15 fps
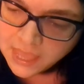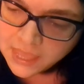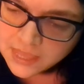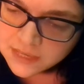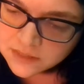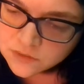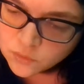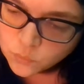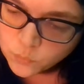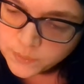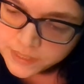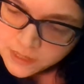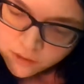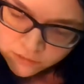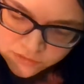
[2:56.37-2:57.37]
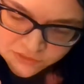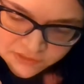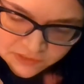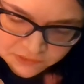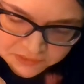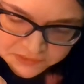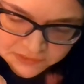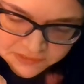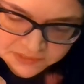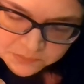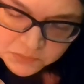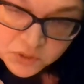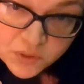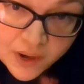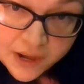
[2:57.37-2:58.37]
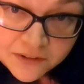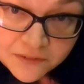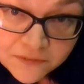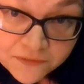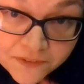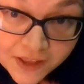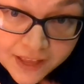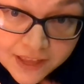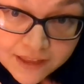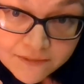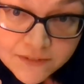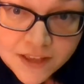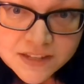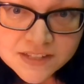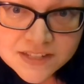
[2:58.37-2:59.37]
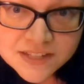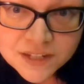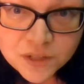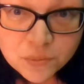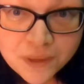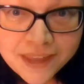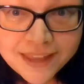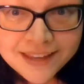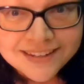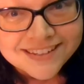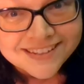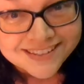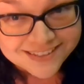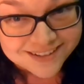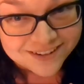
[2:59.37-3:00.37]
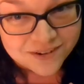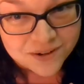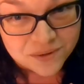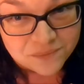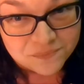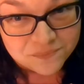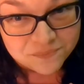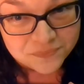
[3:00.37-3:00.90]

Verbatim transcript: And we are just going to subtract 5 until we get to 0,